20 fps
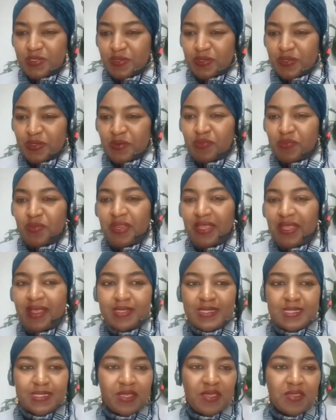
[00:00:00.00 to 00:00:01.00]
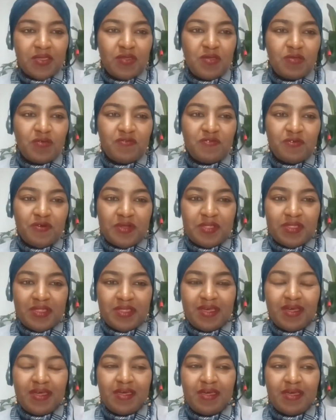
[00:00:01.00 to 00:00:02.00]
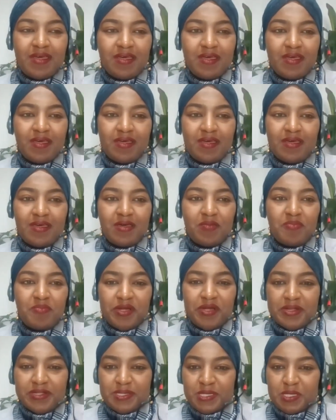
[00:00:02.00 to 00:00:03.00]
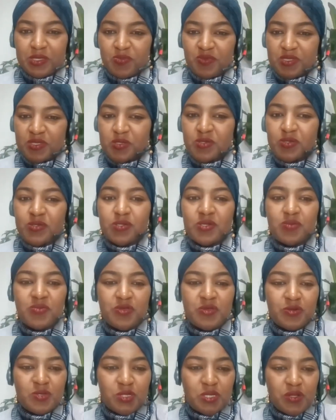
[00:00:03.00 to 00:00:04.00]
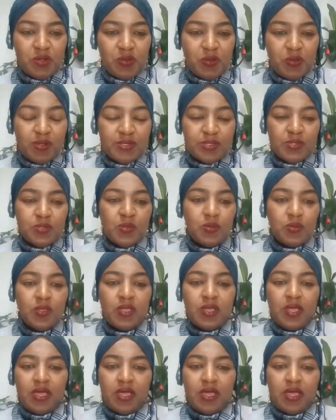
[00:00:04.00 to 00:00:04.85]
Dr. Munas. Thank you for the uh, participant contribution also.